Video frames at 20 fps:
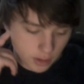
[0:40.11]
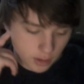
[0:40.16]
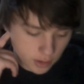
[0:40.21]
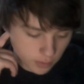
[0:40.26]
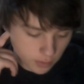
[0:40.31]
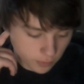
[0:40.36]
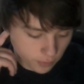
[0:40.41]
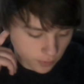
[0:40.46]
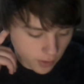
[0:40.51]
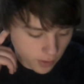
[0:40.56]

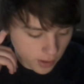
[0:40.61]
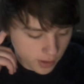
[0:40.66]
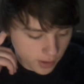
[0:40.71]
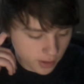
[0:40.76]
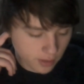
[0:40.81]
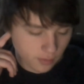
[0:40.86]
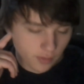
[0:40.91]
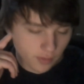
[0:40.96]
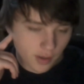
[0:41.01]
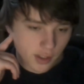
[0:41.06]
First
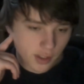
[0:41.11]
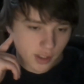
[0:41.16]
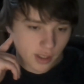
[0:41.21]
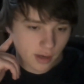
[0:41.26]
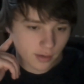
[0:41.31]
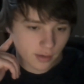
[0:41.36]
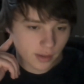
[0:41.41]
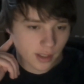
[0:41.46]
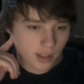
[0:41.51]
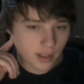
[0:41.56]
confession I
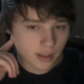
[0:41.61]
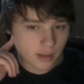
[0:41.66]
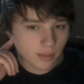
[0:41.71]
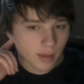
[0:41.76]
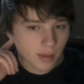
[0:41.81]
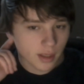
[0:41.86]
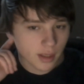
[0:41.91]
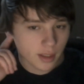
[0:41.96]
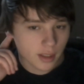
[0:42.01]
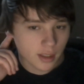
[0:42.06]
would like to
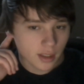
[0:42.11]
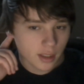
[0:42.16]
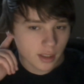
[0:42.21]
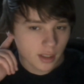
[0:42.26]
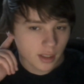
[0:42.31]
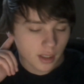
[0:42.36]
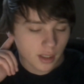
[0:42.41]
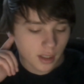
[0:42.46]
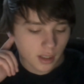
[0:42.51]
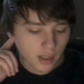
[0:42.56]
make
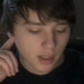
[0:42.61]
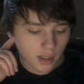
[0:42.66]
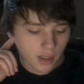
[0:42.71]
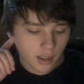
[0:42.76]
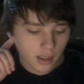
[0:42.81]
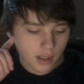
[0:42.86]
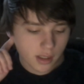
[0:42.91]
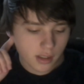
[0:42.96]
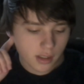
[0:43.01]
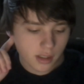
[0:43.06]

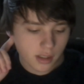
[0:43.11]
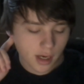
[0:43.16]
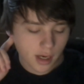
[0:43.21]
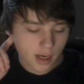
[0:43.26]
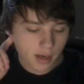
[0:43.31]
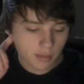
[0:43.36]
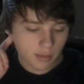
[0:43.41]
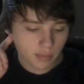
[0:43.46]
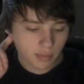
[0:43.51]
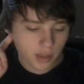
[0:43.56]
is I
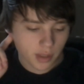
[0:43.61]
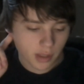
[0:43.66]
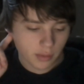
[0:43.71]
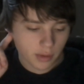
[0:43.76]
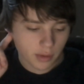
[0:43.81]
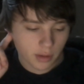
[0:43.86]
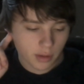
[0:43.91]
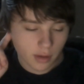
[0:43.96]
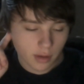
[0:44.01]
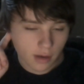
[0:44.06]
am pretty
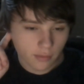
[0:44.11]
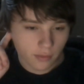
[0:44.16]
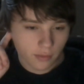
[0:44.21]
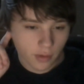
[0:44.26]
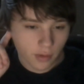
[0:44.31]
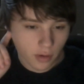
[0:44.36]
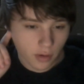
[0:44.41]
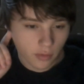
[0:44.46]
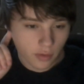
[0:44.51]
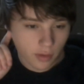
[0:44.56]

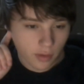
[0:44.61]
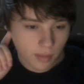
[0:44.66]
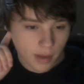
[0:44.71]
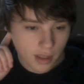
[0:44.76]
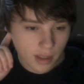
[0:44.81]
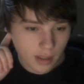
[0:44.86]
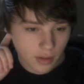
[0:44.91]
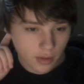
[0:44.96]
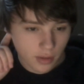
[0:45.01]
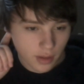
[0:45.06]
regretful over
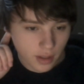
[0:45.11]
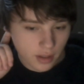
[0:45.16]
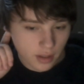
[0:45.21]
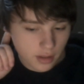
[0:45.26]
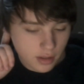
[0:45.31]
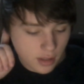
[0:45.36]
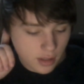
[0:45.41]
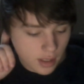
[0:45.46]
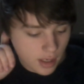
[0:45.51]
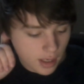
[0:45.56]
many
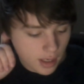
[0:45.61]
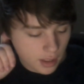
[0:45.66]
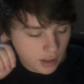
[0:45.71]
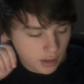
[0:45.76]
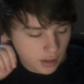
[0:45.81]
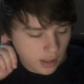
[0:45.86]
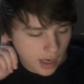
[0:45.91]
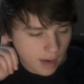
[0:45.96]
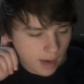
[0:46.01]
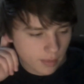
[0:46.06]
things that
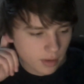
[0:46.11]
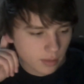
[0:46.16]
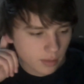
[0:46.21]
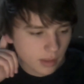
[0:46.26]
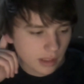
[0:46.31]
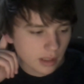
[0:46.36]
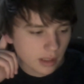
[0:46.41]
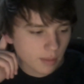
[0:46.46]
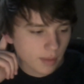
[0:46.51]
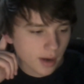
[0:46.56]
actually happened to me
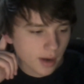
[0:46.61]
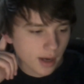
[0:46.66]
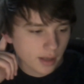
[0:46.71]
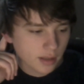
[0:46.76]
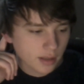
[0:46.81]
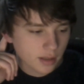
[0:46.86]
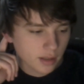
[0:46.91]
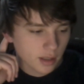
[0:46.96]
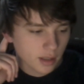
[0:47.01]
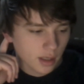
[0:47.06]
in the
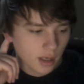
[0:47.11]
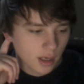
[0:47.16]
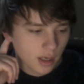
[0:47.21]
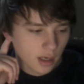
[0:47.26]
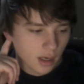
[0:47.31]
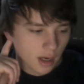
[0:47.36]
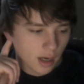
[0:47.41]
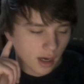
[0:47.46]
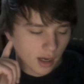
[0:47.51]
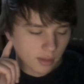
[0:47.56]
past.
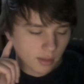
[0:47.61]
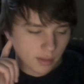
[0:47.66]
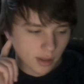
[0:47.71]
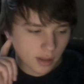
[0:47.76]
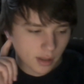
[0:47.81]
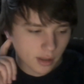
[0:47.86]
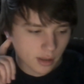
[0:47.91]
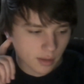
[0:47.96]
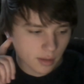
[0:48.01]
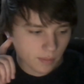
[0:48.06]
I
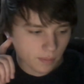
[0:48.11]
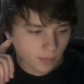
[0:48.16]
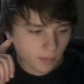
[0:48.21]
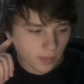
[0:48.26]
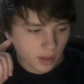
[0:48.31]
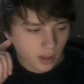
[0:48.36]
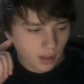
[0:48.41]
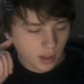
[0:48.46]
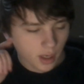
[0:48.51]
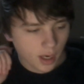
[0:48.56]
mean,
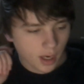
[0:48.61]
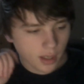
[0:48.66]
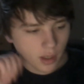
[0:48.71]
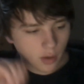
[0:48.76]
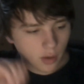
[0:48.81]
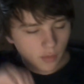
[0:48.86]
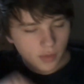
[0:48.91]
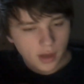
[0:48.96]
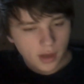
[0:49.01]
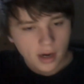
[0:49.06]
I
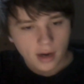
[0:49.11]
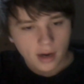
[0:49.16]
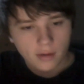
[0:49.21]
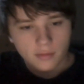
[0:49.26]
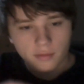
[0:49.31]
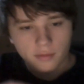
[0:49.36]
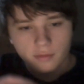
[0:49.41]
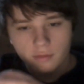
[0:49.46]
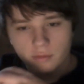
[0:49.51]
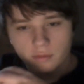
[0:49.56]
know that
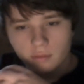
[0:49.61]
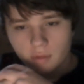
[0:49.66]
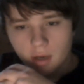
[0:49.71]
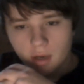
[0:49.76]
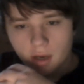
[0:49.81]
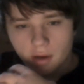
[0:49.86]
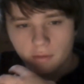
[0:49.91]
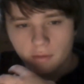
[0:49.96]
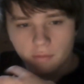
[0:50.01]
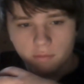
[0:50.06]

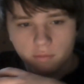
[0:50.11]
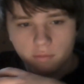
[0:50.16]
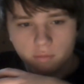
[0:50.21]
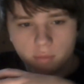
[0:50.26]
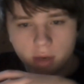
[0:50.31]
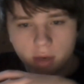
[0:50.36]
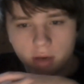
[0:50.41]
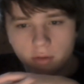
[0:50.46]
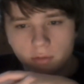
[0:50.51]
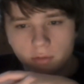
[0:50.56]
I
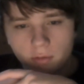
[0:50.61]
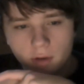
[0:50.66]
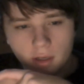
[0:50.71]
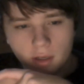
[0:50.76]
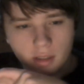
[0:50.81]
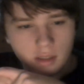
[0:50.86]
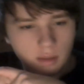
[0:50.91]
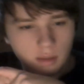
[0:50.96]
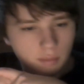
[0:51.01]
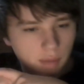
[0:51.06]
may have fucked
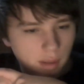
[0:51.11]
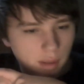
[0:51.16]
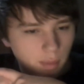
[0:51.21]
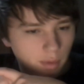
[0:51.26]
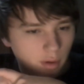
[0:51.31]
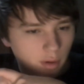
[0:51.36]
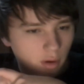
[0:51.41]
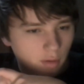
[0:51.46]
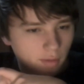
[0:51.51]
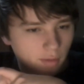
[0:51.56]
some
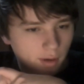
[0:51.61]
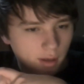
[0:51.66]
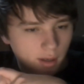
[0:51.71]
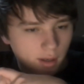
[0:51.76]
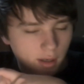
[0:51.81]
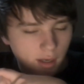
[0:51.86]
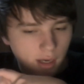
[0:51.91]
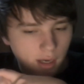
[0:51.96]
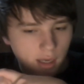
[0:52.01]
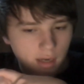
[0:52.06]
people over,
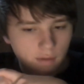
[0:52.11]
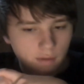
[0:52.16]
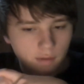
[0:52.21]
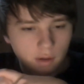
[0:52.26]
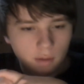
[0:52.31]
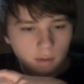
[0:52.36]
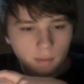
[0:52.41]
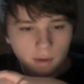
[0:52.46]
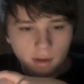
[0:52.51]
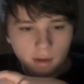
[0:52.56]
and if
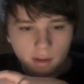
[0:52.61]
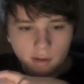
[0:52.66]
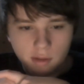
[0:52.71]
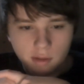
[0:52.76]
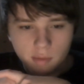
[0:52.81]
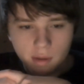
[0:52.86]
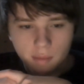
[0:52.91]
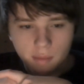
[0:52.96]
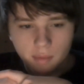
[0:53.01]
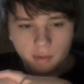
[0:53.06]
you're one of those
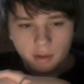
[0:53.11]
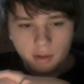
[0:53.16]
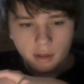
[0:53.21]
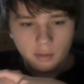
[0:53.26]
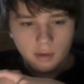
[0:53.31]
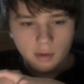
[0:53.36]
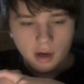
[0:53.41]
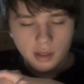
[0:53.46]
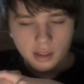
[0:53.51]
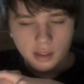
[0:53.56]
people and you're
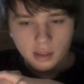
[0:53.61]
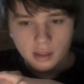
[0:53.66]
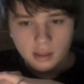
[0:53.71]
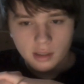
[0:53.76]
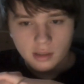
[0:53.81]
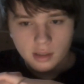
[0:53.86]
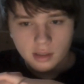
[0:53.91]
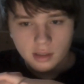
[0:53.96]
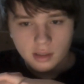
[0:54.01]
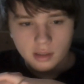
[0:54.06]
watching this,
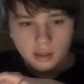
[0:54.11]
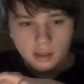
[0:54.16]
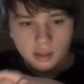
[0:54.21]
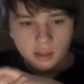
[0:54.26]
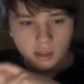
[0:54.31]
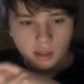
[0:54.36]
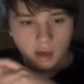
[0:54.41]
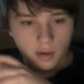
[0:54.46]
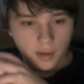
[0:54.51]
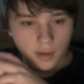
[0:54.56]
this is a
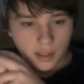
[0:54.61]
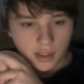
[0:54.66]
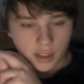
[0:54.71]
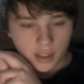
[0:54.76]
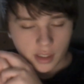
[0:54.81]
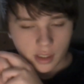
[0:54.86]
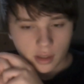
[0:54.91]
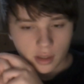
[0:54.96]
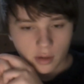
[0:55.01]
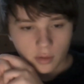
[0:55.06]
sorry to
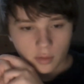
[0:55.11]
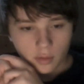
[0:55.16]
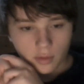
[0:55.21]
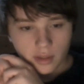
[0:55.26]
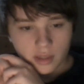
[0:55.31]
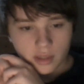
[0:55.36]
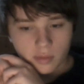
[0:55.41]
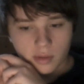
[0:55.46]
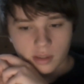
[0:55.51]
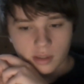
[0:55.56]
you in
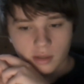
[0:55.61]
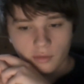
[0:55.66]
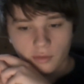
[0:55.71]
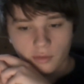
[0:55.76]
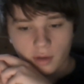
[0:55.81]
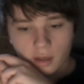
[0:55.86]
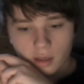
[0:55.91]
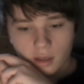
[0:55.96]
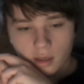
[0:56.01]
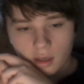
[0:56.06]

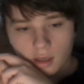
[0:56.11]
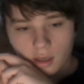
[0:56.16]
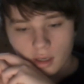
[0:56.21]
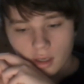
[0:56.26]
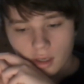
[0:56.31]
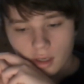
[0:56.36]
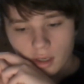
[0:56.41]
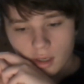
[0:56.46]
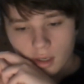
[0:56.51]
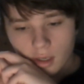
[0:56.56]
specific.
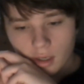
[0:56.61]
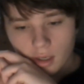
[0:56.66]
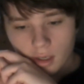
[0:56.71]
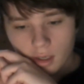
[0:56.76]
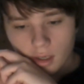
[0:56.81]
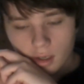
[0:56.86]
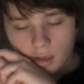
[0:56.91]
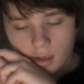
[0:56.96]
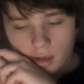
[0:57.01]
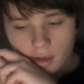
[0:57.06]

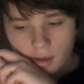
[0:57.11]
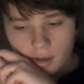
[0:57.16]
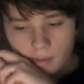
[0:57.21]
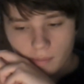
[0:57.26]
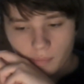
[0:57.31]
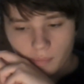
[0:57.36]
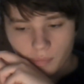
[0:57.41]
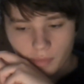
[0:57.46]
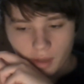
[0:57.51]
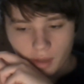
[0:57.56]

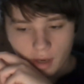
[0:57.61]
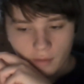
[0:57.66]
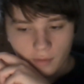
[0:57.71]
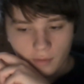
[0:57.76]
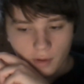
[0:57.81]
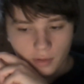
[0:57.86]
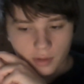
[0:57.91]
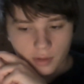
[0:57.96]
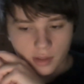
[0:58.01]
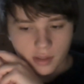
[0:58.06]
I
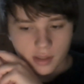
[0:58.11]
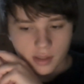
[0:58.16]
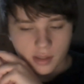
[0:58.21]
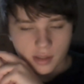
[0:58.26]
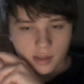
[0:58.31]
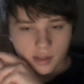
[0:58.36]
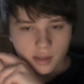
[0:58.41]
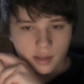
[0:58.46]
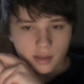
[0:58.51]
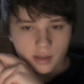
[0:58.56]
felt this
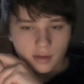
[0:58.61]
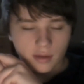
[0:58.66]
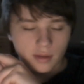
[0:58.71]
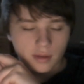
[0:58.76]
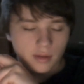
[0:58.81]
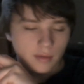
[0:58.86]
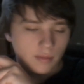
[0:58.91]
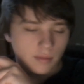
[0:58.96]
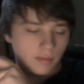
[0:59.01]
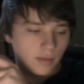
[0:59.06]
is,
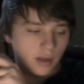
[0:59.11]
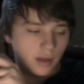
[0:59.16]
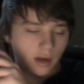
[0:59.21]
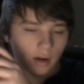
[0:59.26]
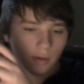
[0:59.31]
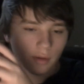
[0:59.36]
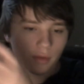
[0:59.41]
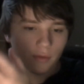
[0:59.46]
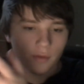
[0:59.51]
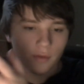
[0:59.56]

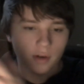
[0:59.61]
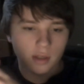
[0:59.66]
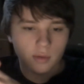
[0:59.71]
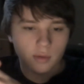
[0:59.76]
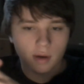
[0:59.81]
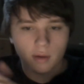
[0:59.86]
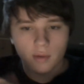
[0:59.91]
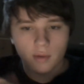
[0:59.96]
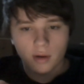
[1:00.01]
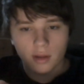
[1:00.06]
the first one
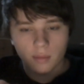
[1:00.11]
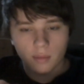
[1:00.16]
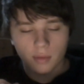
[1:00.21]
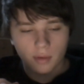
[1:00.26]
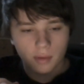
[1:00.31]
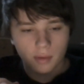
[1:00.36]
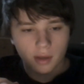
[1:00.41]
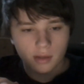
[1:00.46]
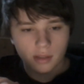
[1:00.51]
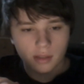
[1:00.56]
I wanted to put
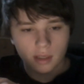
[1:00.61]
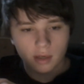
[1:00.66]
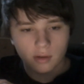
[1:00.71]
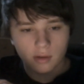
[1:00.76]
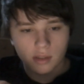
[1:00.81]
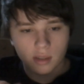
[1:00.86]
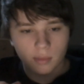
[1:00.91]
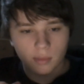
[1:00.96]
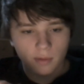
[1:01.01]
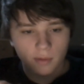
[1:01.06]
because I know
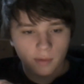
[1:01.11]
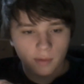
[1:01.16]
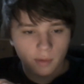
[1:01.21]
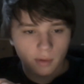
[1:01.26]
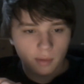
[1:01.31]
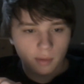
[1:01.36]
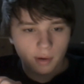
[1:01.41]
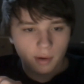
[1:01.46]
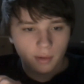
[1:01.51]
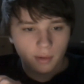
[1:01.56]
some of you
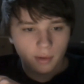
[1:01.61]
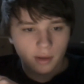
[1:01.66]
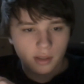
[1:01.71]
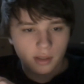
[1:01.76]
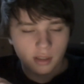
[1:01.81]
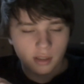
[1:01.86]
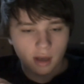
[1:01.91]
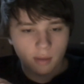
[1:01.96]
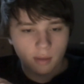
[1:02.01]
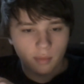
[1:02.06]
are probably going to
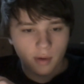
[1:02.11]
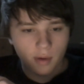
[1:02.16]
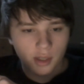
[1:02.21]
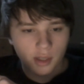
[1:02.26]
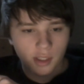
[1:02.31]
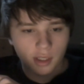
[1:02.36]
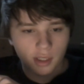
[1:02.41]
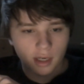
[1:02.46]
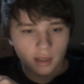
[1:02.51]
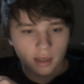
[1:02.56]
stop
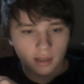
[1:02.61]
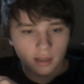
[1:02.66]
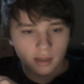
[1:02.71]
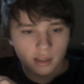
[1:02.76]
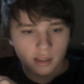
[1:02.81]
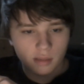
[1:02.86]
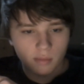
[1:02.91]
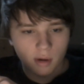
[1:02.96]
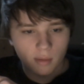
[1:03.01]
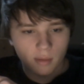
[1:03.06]
watching at like
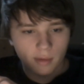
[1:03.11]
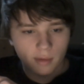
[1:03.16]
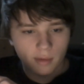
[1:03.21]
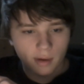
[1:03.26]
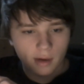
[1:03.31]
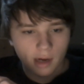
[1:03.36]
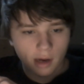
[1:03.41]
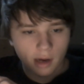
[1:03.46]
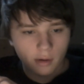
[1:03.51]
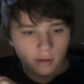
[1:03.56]
this moment right
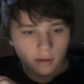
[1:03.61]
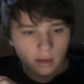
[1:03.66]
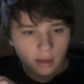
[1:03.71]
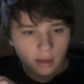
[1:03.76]
now,